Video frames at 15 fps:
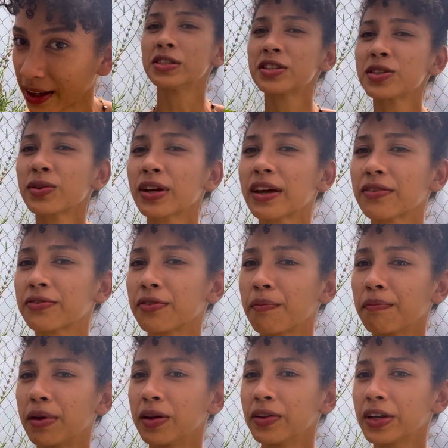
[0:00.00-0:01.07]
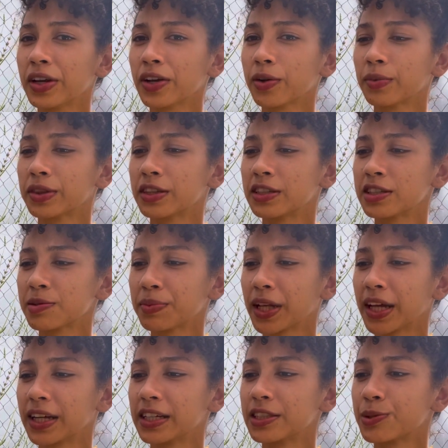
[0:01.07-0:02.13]
Once you get familiar with this
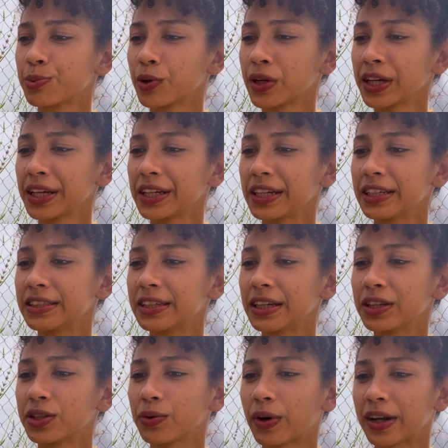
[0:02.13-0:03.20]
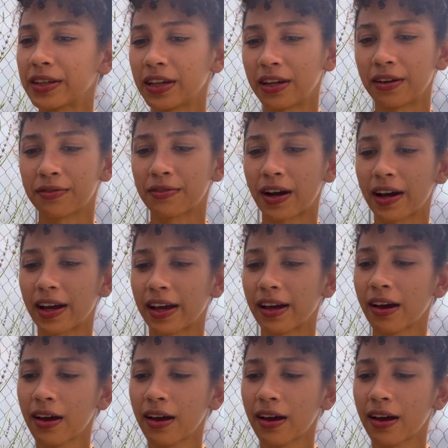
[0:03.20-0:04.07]
plant, it's pretty easy to identify,